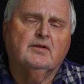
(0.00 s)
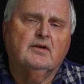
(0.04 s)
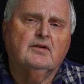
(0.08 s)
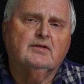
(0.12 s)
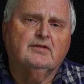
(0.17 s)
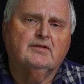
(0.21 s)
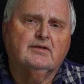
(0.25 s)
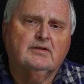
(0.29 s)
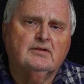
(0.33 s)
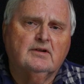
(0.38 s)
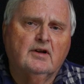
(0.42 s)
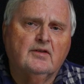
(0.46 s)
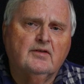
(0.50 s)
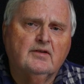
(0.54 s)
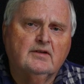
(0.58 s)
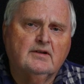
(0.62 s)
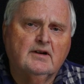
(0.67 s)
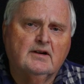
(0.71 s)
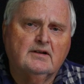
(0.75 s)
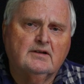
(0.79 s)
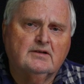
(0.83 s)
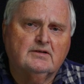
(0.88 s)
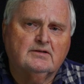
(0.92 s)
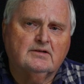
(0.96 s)
there's another
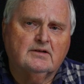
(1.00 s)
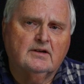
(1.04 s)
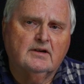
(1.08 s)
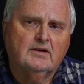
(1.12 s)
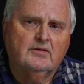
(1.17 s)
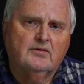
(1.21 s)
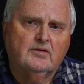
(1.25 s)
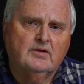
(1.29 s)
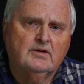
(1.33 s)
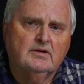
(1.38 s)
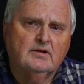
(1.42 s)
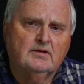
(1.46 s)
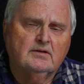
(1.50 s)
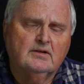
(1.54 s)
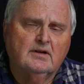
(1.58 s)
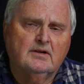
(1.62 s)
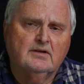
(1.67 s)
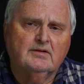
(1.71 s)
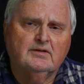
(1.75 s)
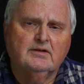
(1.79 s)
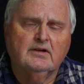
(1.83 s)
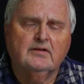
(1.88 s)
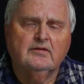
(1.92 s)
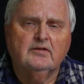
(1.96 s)
kind of slavery that
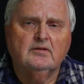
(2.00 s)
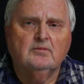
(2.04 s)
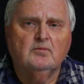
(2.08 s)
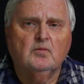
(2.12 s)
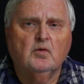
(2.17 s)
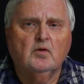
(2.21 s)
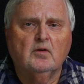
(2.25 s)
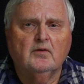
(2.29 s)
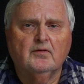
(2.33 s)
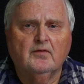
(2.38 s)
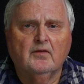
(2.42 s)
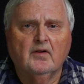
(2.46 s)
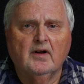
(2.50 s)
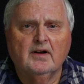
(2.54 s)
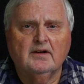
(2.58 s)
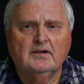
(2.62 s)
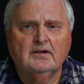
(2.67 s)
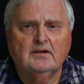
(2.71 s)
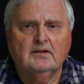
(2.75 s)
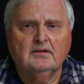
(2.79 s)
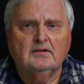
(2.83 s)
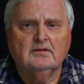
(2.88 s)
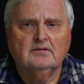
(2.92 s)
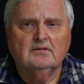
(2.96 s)
is even more
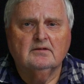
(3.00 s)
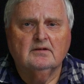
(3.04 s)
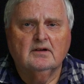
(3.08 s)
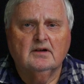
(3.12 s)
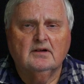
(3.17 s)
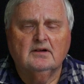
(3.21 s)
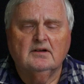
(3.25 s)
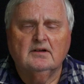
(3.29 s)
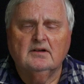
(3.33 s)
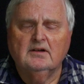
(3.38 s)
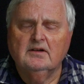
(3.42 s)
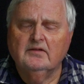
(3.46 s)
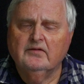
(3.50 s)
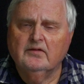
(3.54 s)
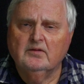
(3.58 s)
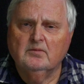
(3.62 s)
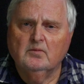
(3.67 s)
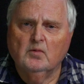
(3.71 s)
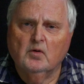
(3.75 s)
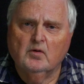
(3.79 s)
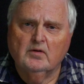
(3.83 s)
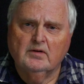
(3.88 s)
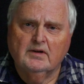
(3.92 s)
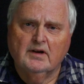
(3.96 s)
frightening and even
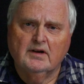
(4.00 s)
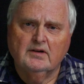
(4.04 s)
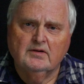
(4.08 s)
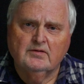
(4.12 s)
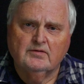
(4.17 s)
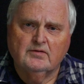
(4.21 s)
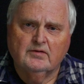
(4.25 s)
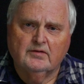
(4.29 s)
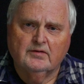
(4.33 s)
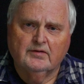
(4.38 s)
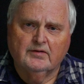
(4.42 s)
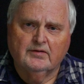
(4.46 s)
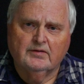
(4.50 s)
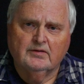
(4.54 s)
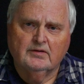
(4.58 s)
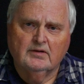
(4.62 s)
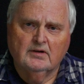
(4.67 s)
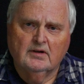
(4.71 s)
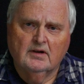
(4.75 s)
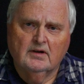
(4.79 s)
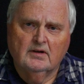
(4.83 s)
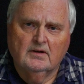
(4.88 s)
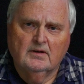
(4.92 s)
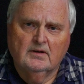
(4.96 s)
more dangerous
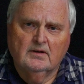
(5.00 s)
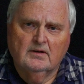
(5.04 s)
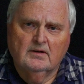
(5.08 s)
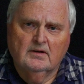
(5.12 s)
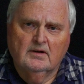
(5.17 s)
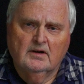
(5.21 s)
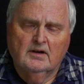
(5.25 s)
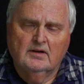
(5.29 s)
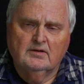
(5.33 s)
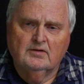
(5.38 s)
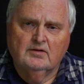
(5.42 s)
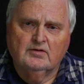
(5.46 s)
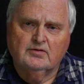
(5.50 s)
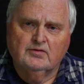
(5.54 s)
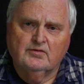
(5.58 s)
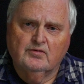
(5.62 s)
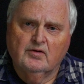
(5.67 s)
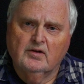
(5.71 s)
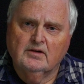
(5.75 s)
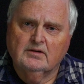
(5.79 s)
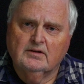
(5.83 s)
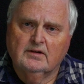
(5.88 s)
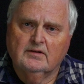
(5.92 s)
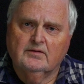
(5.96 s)
and
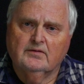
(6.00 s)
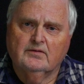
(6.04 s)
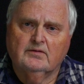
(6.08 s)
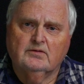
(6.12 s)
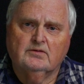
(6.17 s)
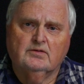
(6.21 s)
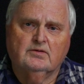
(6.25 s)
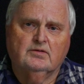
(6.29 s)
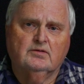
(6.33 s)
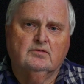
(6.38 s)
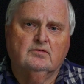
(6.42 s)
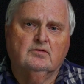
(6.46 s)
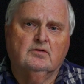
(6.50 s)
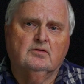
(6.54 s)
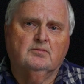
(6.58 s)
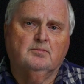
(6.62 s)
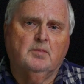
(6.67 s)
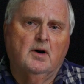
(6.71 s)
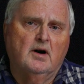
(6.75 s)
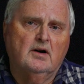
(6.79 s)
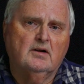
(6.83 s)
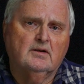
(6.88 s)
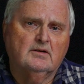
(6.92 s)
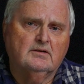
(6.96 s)
destructive to the
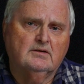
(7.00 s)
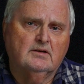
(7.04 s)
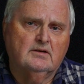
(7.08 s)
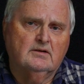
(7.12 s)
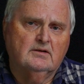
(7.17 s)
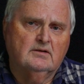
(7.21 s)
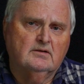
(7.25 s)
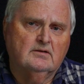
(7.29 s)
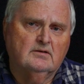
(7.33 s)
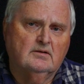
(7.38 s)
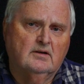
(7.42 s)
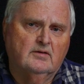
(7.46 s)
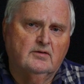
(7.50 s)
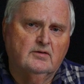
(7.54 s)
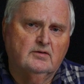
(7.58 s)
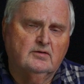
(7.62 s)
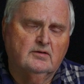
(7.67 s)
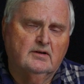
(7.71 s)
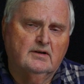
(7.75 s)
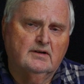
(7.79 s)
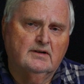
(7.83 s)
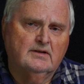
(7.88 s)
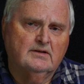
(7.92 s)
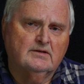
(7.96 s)
polity of the
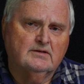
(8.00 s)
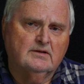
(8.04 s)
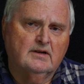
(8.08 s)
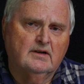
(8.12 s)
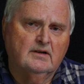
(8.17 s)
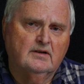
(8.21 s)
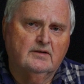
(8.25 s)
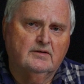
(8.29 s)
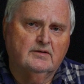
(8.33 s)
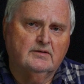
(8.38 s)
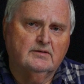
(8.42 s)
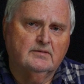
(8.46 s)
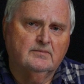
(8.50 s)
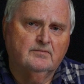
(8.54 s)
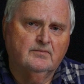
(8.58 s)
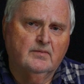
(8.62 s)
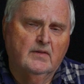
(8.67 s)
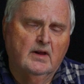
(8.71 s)
United States.